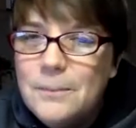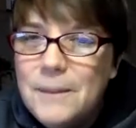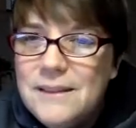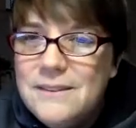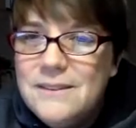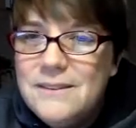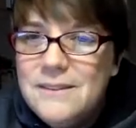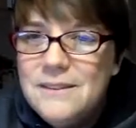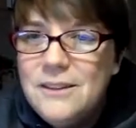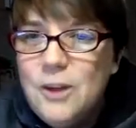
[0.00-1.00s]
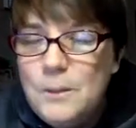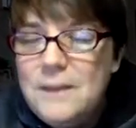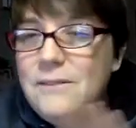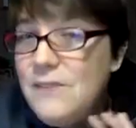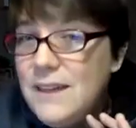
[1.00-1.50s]
because
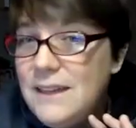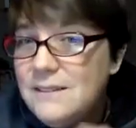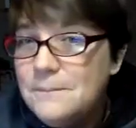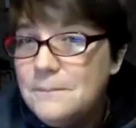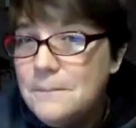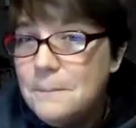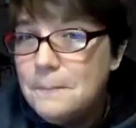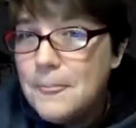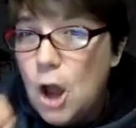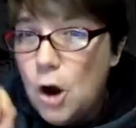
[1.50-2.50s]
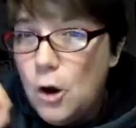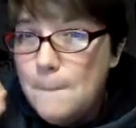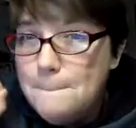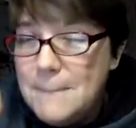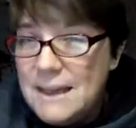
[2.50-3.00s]
humans' feet are
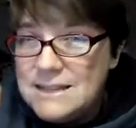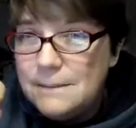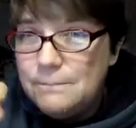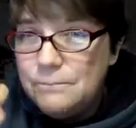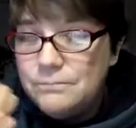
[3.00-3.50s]
amazing.